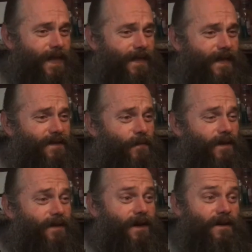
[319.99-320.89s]
Well, that's
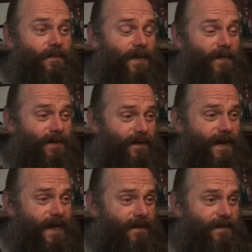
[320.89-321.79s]
where a lot of people
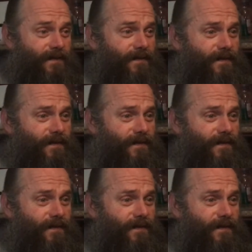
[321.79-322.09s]
are at.